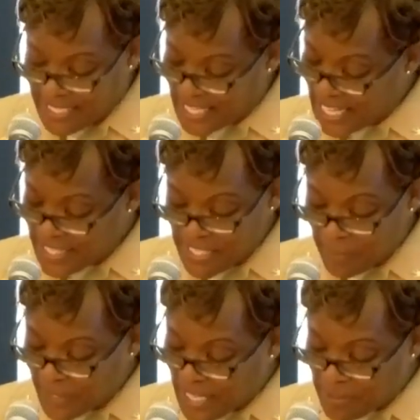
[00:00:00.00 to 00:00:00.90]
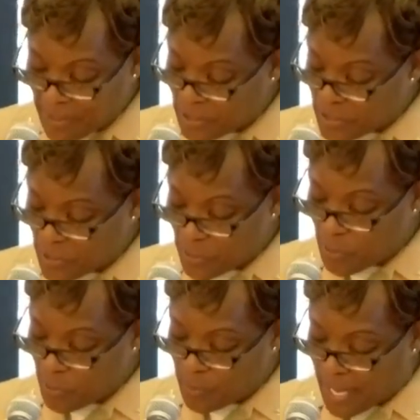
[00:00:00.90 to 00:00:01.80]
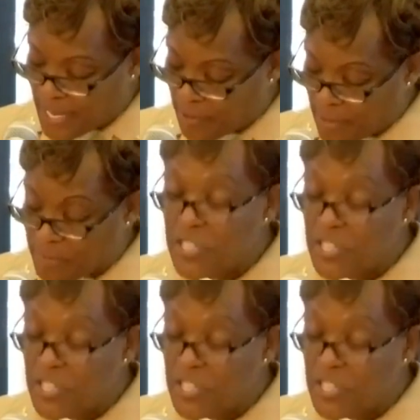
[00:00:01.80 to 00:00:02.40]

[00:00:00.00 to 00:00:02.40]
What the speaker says: It's easy to become consumed by your